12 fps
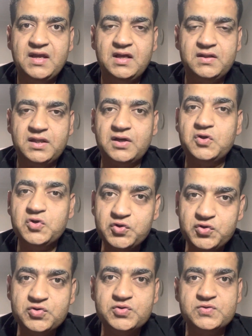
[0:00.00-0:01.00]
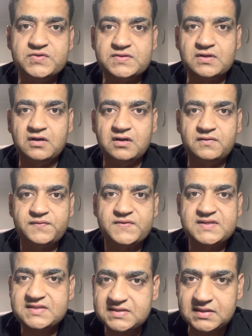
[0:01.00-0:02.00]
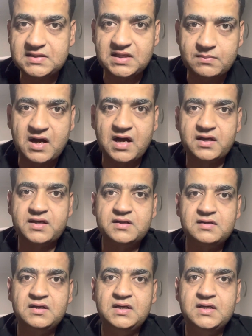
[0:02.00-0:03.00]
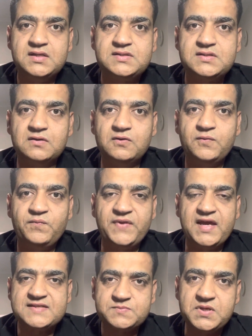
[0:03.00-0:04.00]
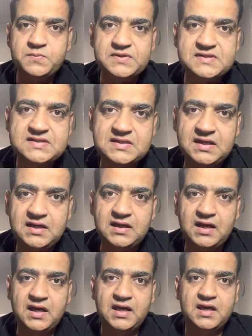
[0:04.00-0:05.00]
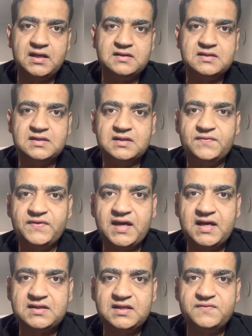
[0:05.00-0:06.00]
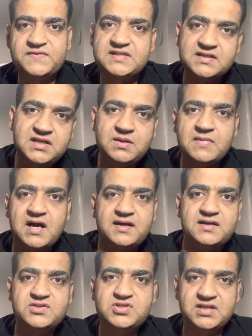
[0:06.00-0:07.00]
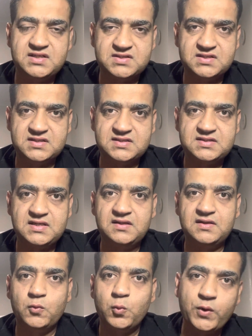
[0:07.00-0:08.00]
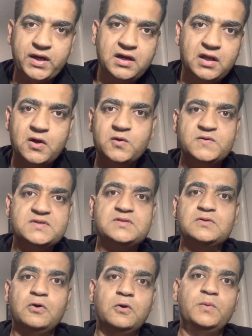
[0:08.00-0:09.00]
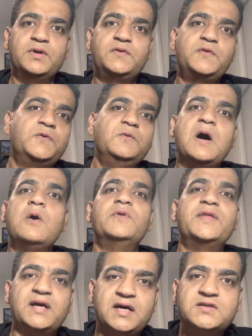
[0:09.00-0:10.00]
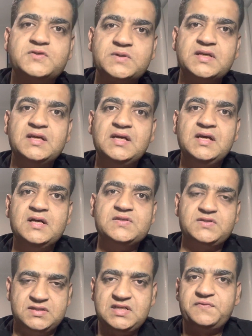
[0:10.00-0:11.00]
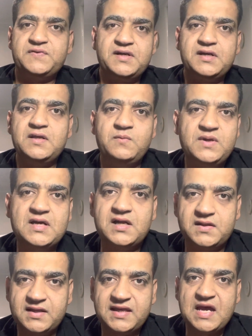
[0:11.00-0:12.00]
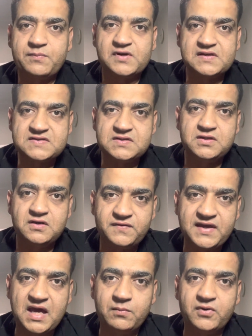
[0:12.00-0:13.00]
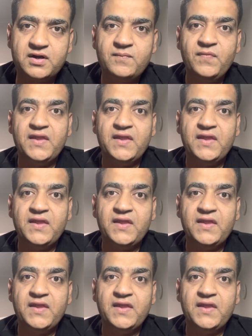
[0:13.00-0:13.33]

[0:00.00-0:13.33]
the gurus of Sydney market. So as people say, and that if Sydney market changes, then the wind goes over throughout the country. So definitely we are in the capital city of Canberra.